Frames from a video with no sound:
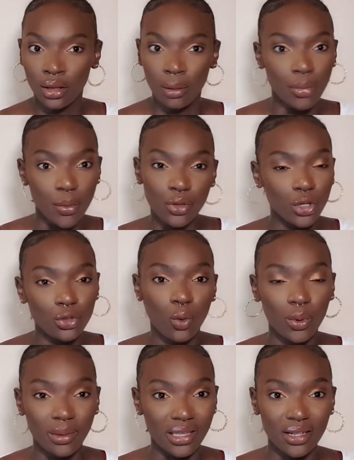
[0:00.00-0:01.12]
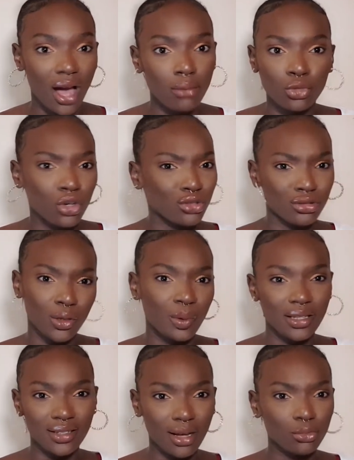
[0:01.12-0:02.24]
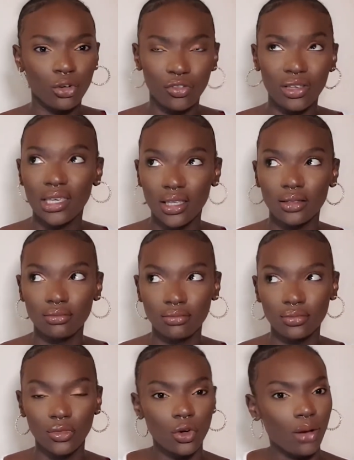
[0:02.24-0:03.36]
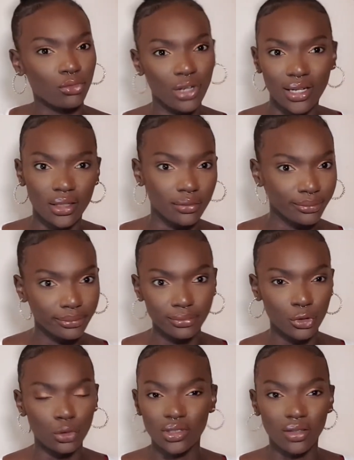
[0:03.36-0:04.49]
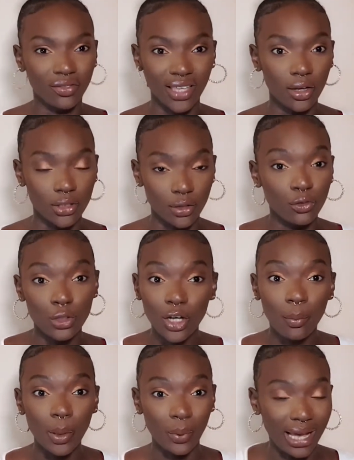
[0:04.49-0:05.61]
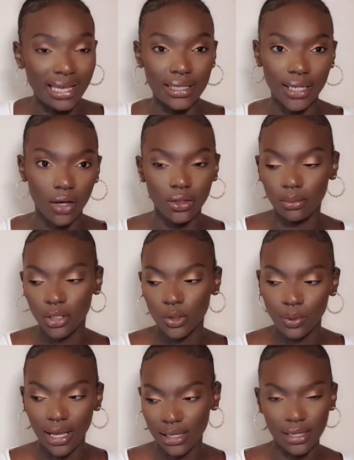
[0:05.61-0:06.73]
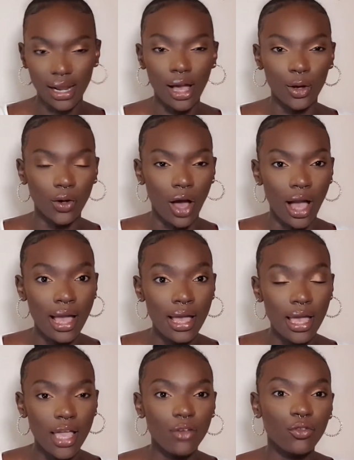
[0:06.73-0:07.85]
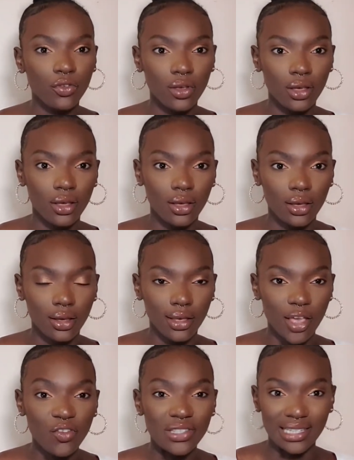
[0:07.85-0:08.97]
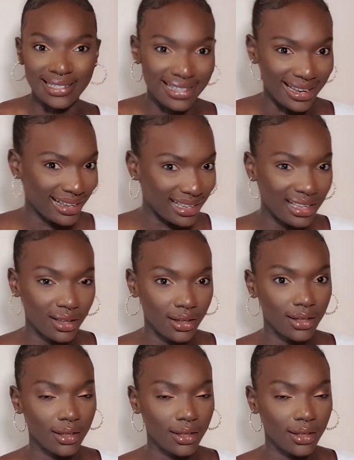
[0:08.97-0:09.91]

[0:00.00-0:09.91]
people that are not women, I'm not thinking, oh, I'm trying to do something else. If you tell me we're hanging out, then bitch, we're hanging out. Like, if it's a date,